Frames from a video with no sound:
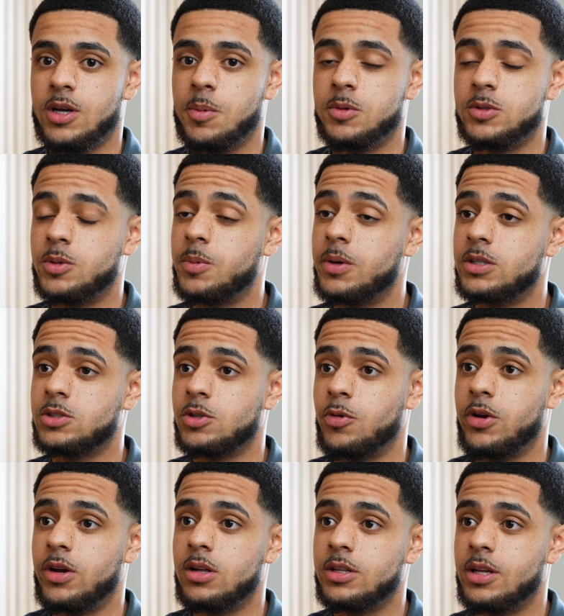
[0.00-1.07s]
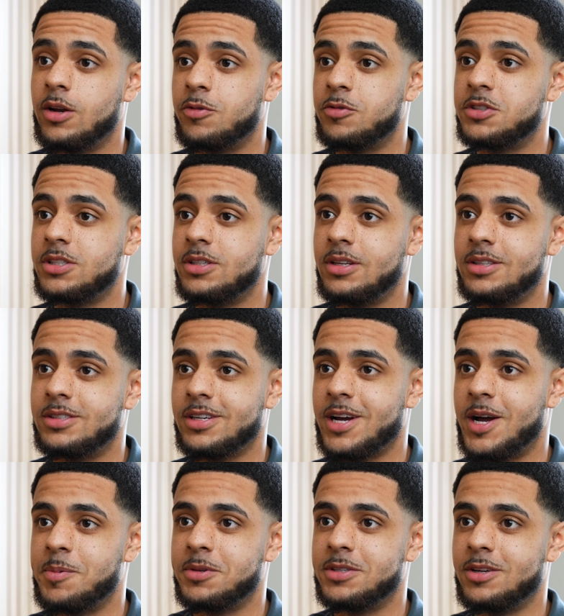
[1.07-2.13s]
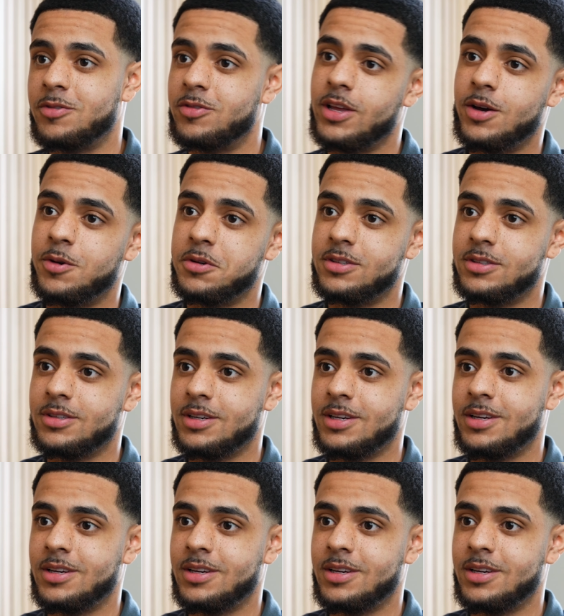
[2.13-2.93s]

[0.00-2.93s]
time, it was a bit surreal. Then obviously you need to calm yourself down and